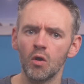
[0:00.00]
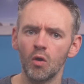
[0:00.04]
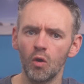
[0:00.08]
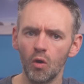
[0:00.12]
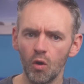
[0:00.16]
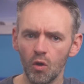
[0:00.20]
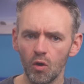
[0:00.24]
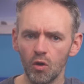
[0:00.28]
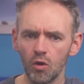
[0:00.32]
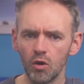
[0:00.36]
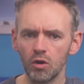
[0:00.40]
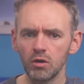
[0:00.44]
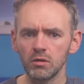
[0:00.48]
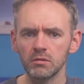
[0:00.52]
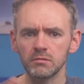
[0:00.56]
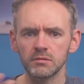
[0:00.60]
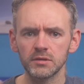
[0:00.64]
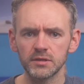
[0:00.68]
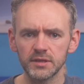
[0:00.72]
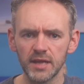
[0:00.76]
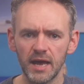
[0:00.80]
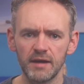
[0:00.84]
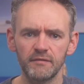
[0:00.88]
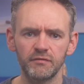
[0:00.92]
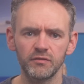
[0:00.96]
Or,
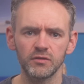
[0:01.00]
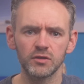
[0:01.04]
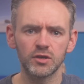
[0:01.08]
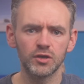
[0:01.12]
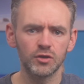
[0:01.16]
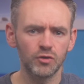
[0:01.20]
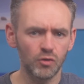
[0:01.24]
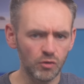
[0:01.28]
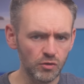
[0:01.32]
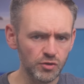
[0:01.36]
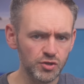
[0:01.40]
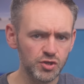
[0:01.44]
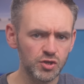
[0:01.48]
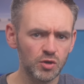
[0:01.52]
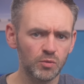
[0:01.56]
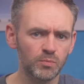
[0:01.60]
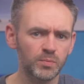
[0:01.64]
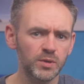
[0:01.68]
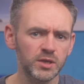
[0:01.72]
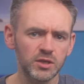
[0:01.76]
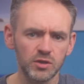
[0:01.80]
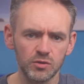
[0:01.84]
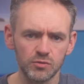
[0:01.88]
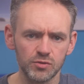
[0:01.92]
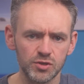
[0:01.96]
level can also
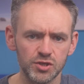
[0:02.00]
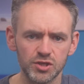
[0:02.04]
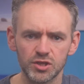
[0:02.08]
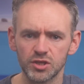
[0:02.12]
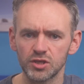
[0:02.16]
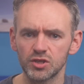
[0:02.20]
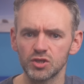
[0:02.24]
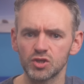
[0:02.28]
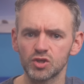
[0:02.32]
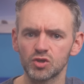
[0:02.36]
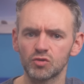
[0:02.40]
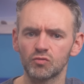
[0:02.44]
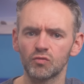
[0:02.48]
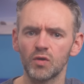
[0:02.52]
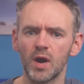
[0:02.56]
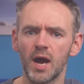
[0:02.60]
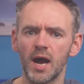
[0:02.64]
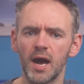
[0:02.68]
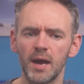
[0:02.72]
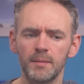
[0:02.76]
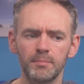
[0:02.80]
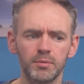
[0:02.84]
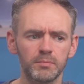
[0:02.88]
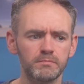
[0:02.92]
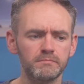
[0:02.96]
be used to
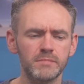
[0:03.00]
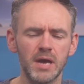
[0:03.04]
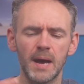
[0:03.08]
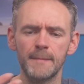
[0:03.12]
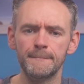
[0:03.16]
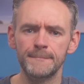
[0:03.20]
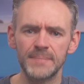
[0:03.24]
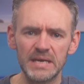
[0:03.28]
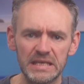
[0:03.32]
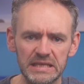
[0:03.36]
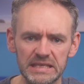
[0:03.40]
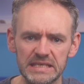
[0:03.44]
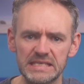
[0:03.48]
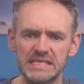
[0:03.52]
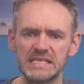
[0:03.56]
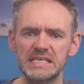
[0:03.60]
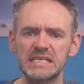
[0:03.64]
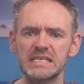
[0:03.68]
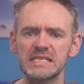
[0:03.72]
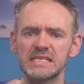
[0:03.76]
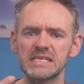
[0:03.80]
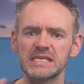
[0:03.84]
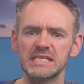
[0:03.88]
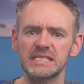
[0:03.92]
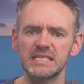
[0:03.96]
describe
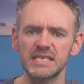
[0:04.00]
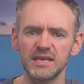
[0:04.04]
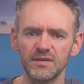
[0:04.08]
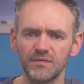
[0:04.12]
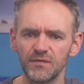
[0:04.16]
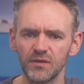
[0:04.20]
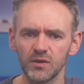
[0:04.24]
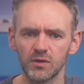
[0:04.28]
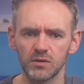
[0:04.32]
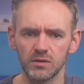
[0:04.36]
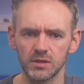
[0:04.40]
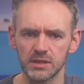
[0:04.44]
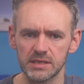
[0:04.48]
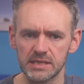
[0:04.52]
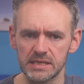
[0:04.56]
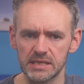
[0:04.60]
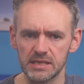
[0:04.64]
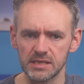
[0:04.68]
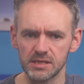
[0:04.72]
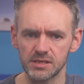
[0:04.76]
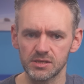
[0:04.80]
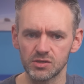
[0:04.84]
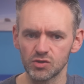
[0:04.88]
abilities and difficulties,